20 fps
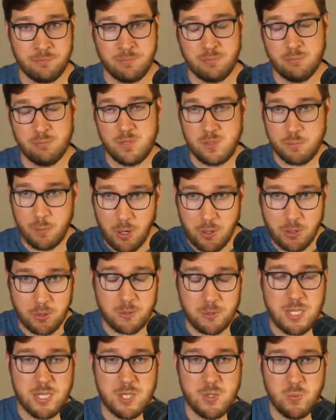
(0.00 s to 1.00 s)
It's part of the
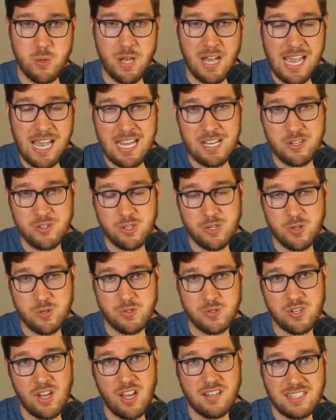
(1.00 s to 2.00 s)
reason why I chose
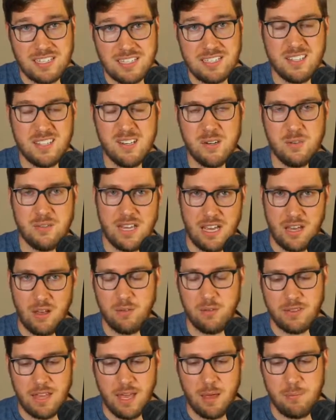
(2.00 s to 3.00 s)
not to continue
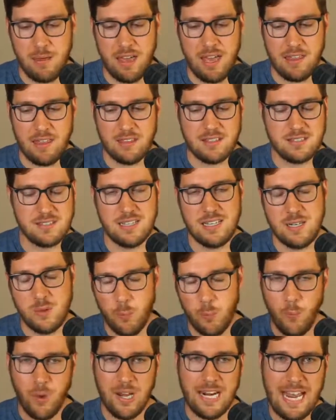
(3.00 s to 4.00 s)
down that path, because I
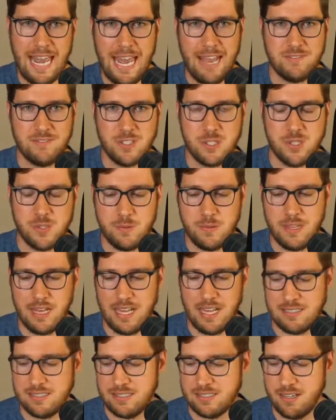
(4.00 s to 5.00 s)
didn't want to have to do
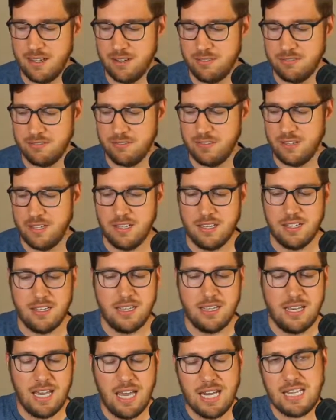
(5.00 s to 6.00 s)
that stuff.
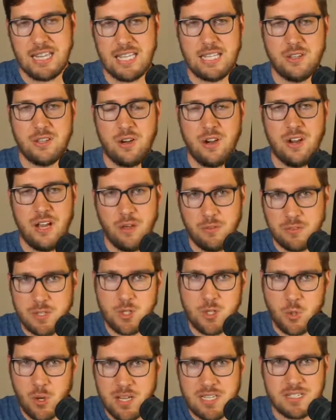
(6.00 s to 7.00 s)
And I think there are healthy
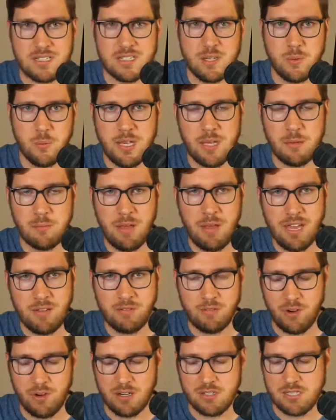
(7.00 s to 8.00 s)
choices that we can make
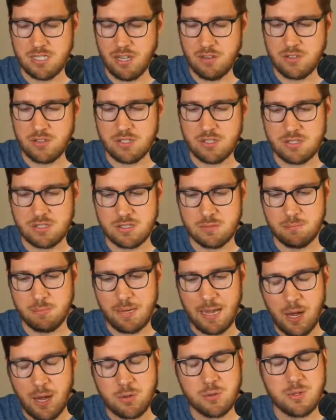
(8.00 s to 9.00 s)
for ourselves. There's
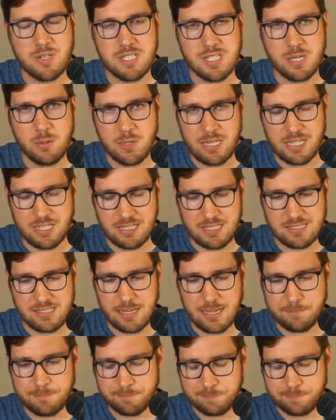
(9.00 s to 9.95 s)
boundaries that we can set.